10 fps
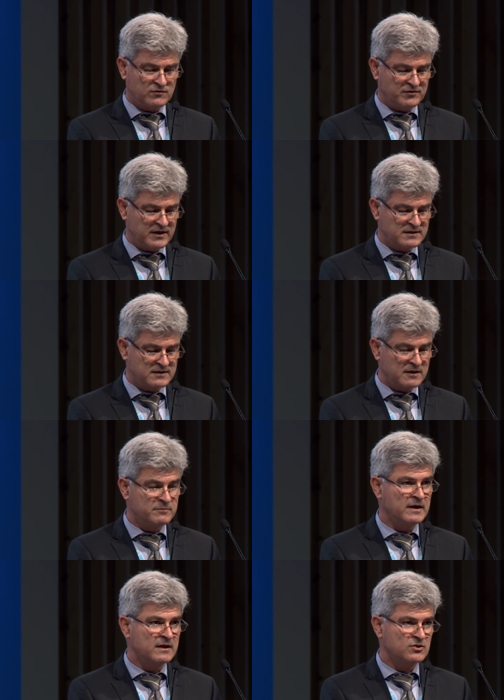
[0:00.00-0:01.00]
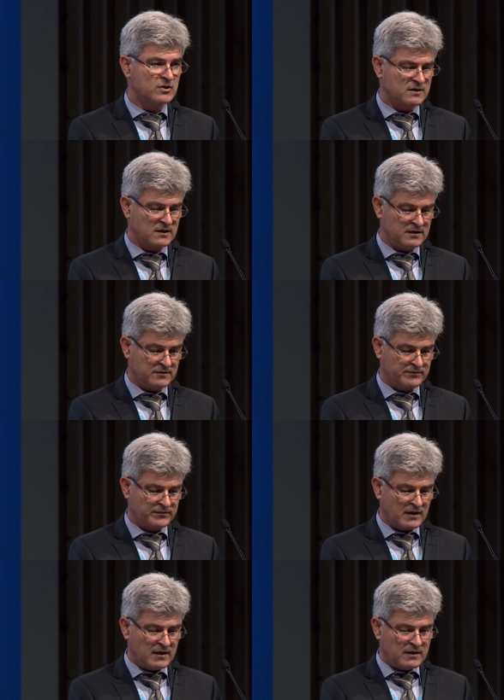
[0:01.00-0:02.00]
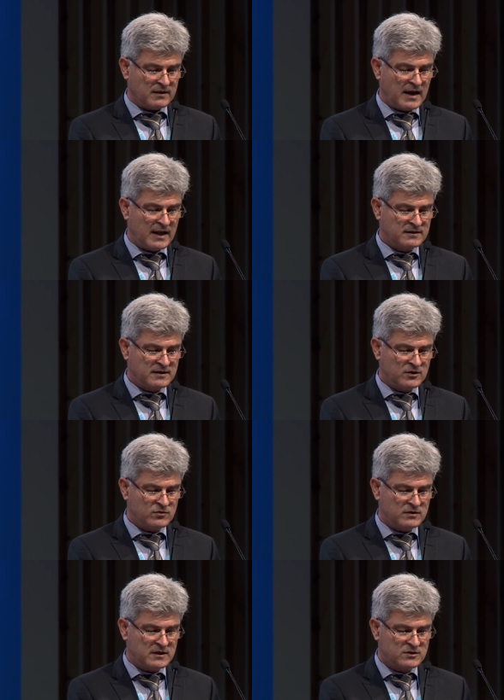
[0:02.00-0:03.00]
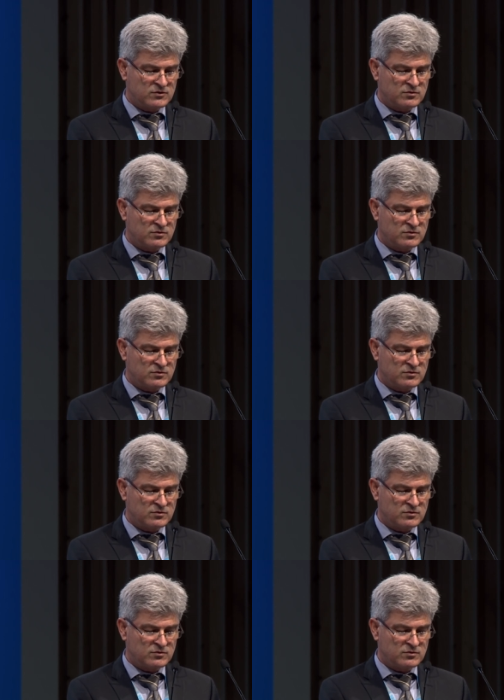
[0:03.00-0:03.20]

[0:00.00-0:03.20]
to face them urgently. The ITU needs